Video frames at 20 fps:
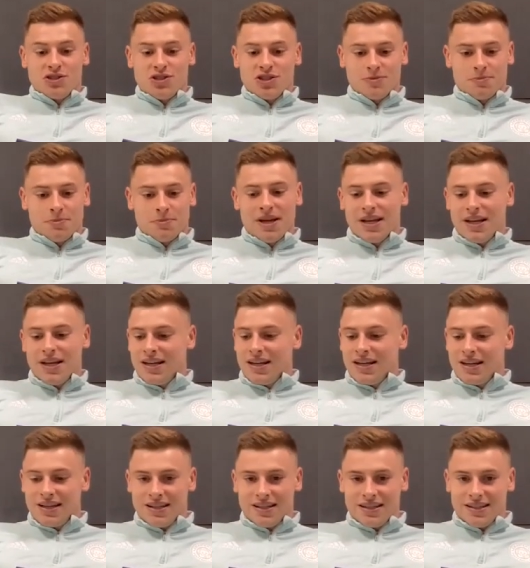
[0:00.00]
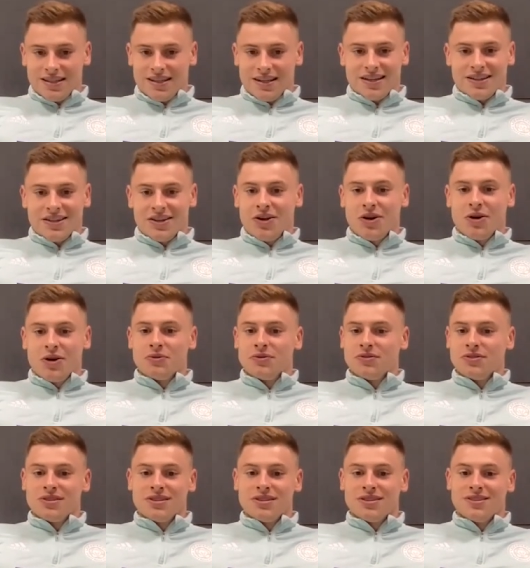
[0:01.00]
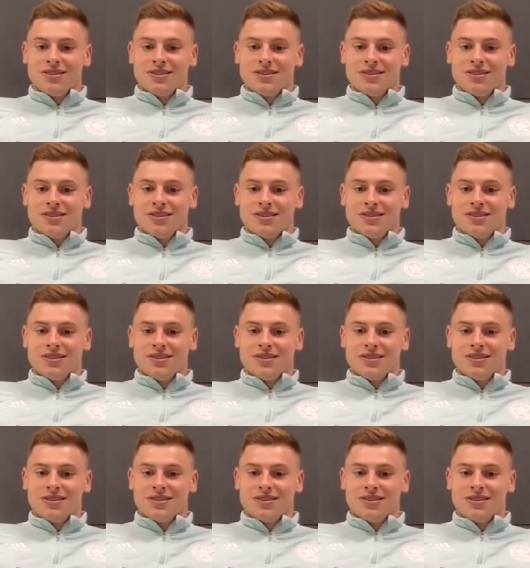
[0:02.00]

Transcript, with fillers: whether it's just been, I don't know,